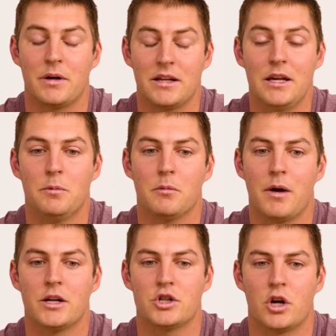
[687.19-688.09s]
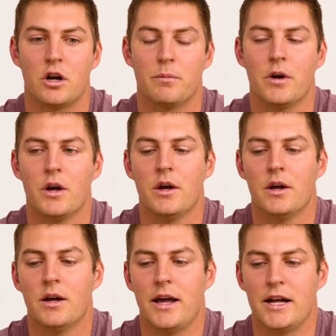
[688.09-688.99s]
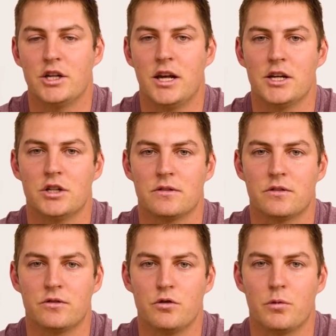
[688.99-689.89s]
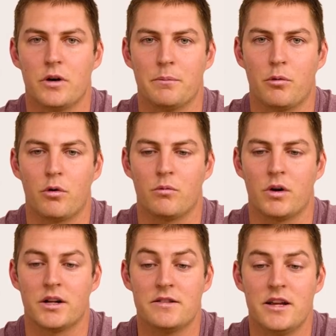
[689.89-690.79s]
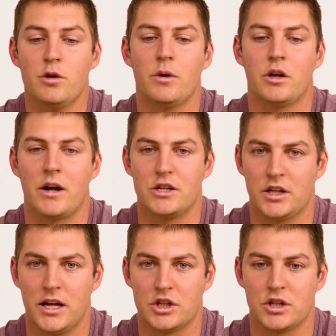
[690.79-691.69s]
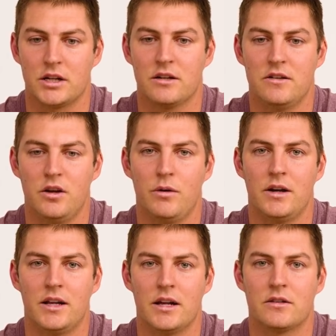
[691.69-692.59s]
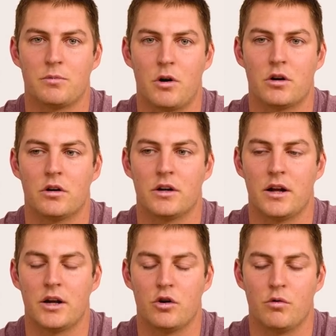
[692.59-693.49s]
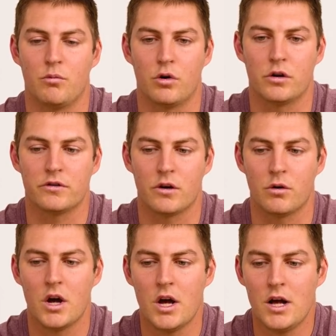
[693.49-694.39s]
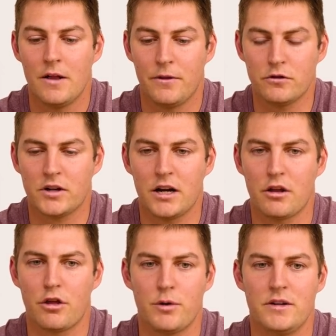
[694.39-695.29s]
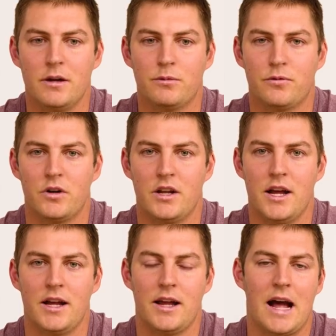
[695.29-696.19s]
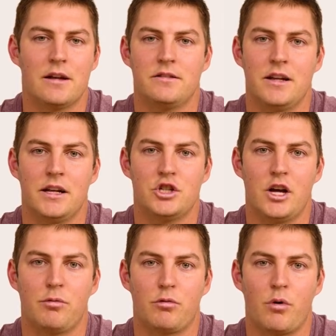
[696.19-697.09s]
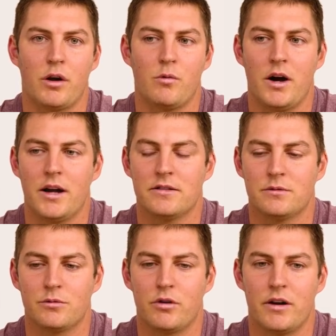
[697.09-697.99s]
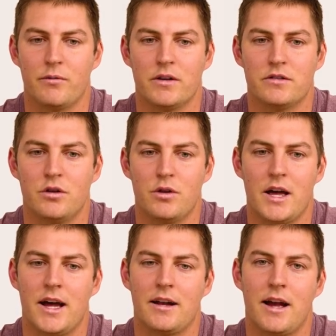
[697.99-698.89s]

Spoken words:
But keep your mind sharp. Education is a super important one. Continuing your education and continuing to get smarter and know more. So those are kind of the 3 tips for today. How to stay in shape throwing wise, some creative ways to do that.